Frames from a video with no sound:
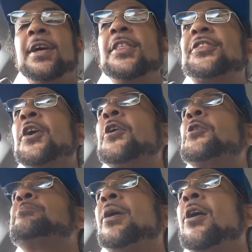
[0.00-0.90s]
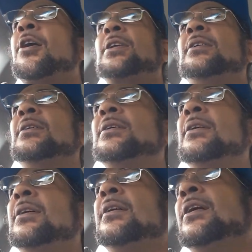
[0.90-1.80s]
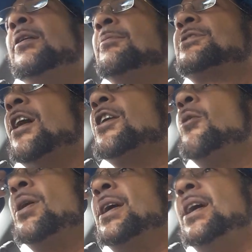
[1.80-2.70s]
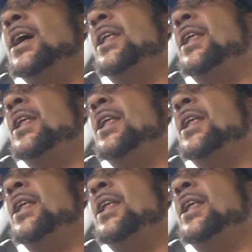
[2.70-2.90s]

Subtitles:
Third party. Y'all don't want to hear